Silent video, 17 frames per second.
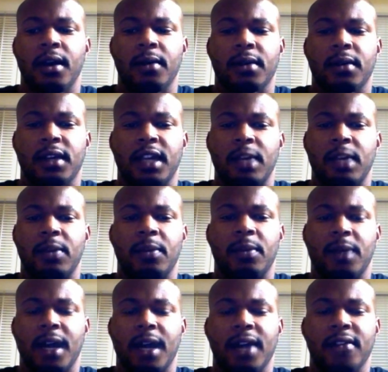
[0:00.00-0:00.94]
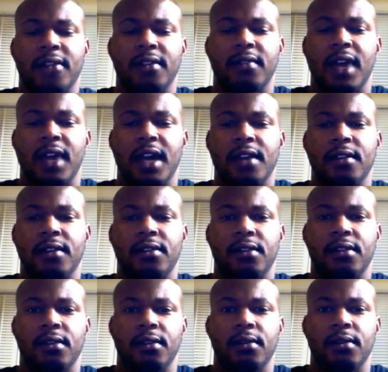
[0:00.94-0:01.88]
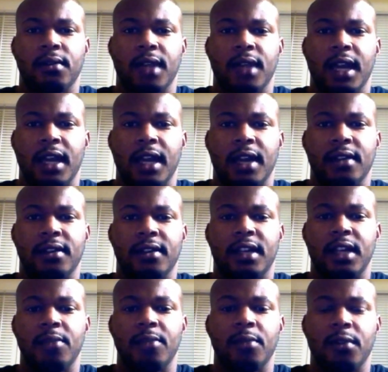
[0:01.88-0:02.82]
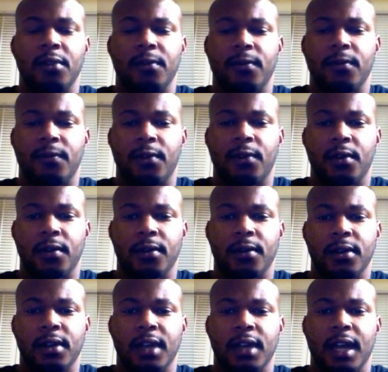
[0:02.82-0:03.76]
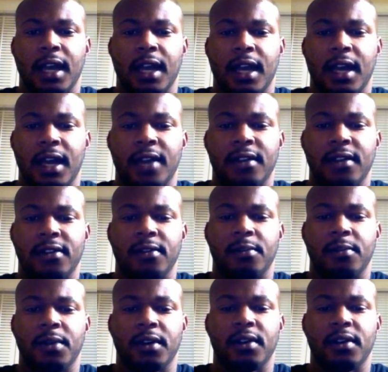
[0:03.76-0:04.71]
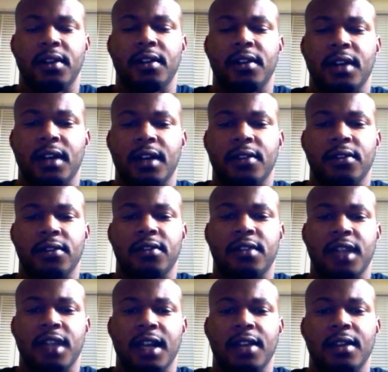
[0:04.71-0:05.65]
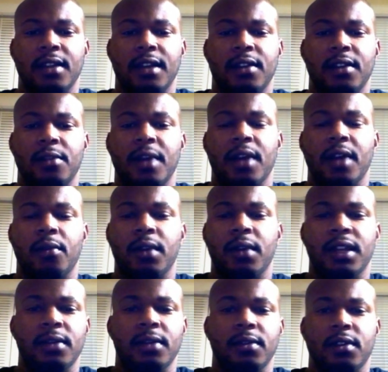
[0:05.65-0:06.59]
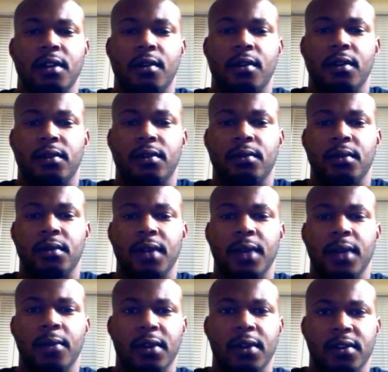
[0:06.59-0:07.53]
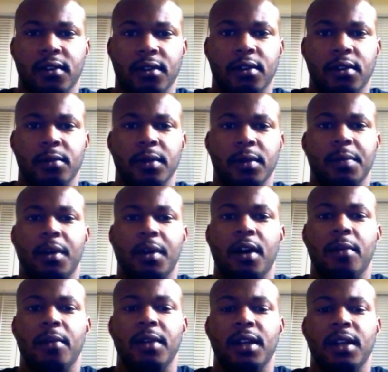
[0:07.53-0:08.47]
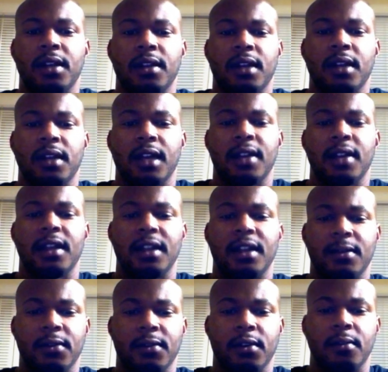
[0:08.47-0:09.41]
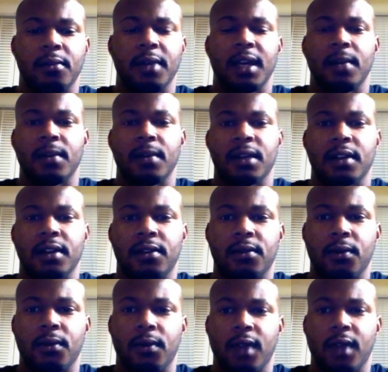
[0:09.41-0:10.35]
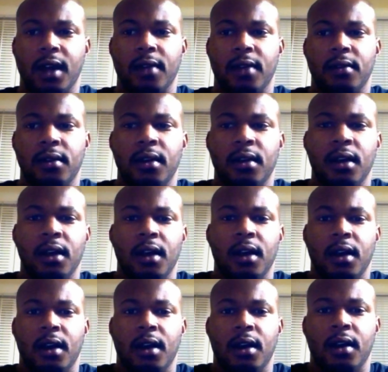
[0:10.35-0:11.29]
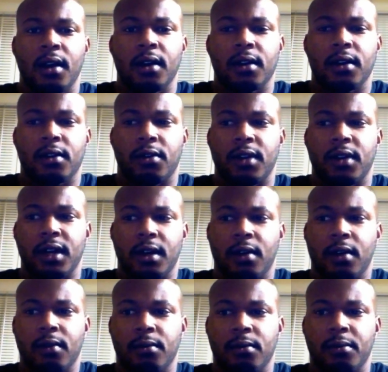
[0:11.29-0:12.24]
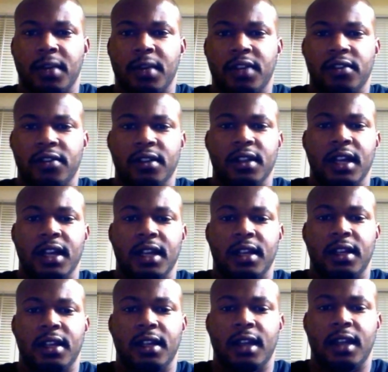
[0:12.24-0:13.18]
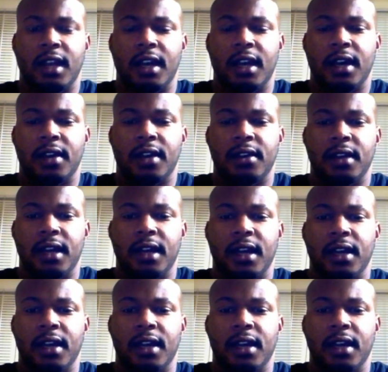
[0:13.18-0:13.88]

keep a positive attitude and keep moving forward, and his ability to understand that no matter what he was going through, it wasn't going to be permanent and that he was going to be able to get through that. Cordell mentioned that he had a